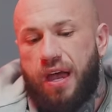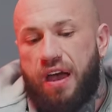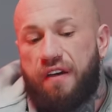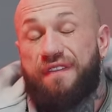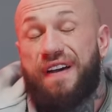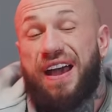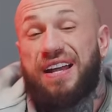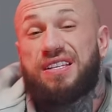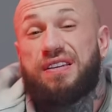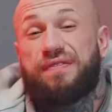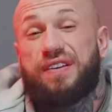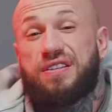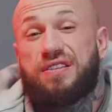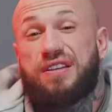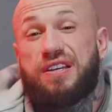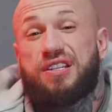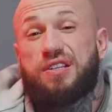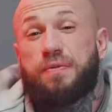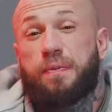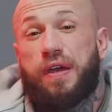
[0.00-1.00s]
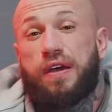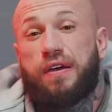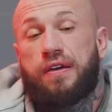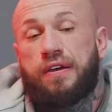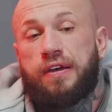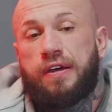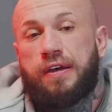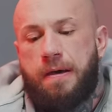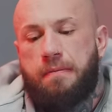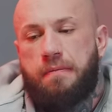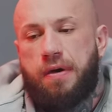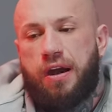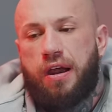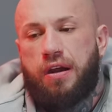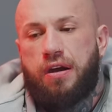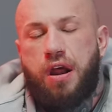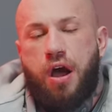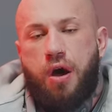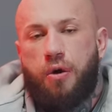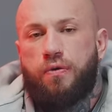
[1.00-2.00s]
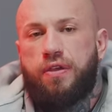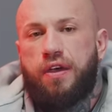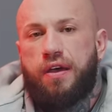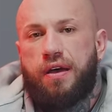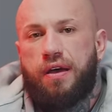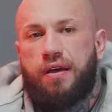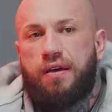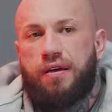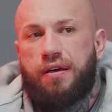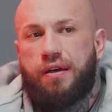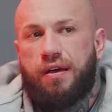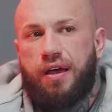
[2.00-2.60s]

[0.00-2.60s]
effective as this split. Um, and I know that